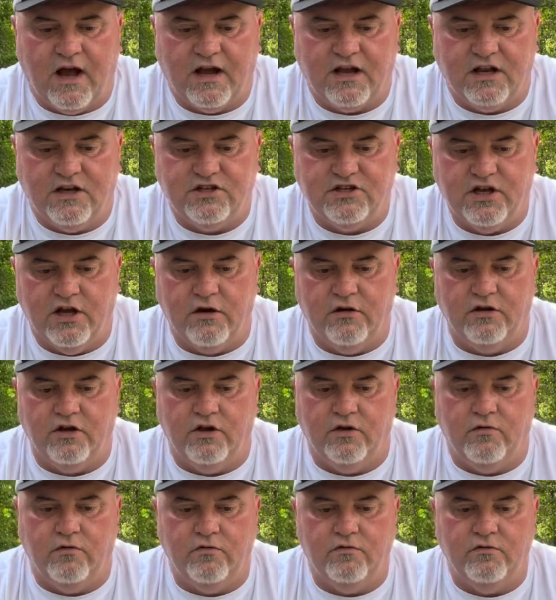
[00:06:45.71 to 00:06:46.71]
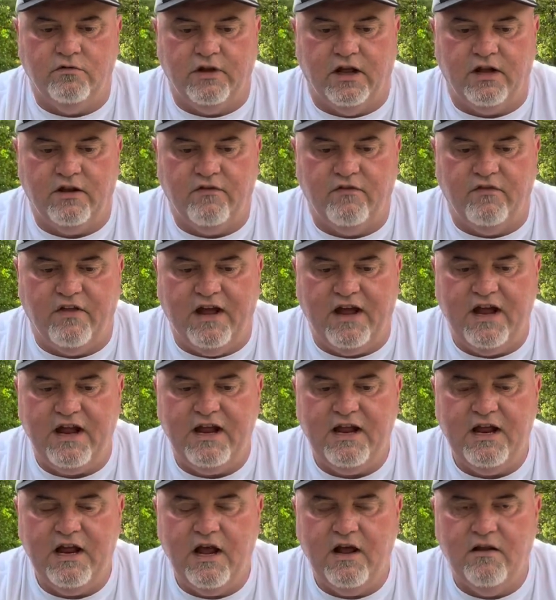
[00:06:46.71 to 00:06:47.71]
can tell you that
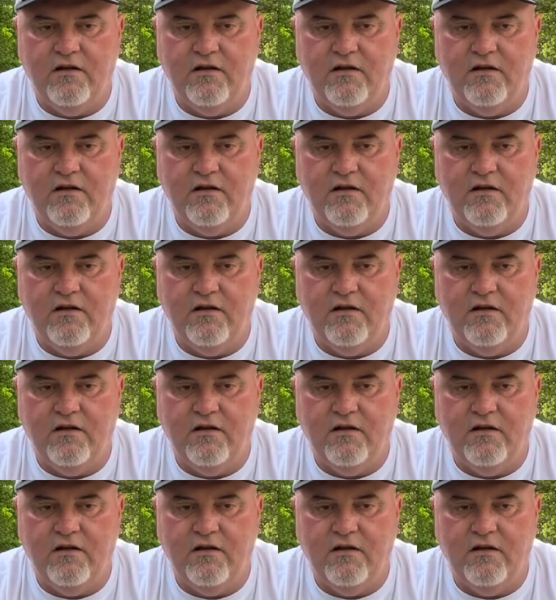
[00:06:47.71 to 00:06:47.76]
they